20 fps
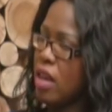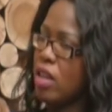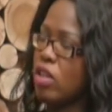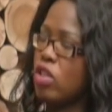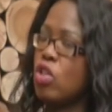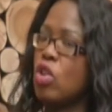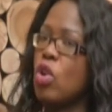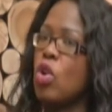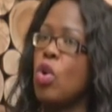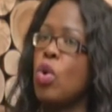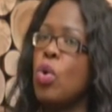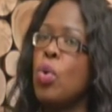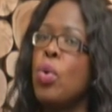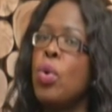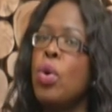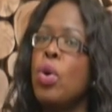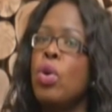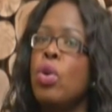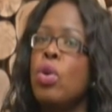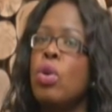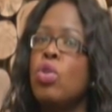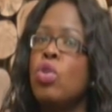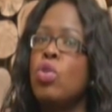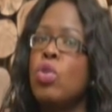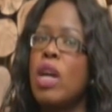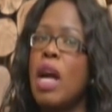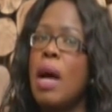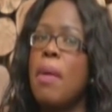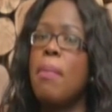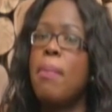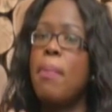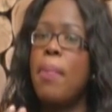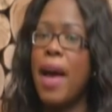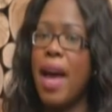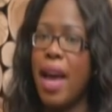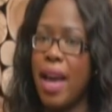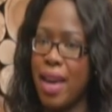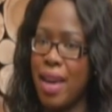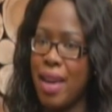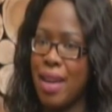So to come
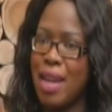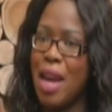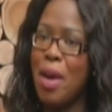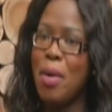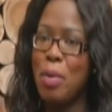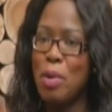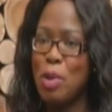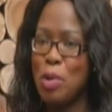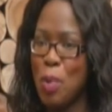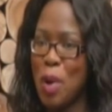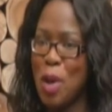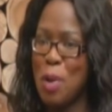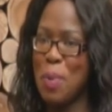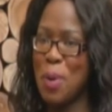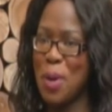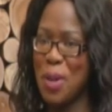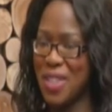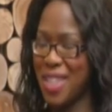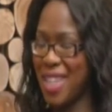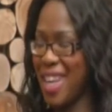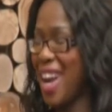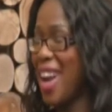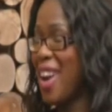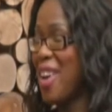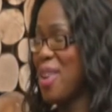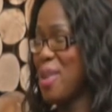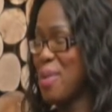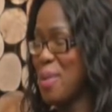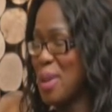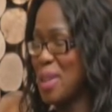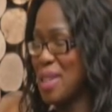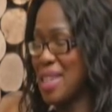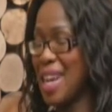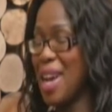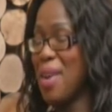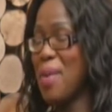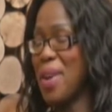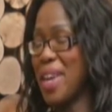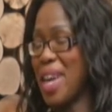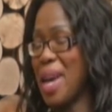back, now it was weird because the irony was,
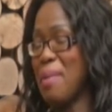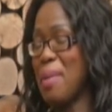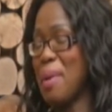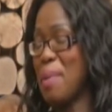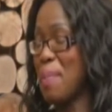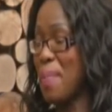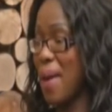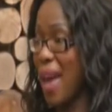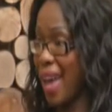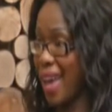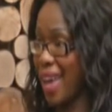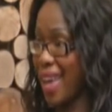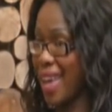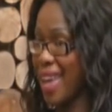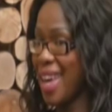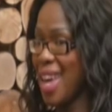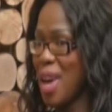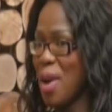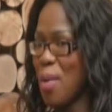now when coming back,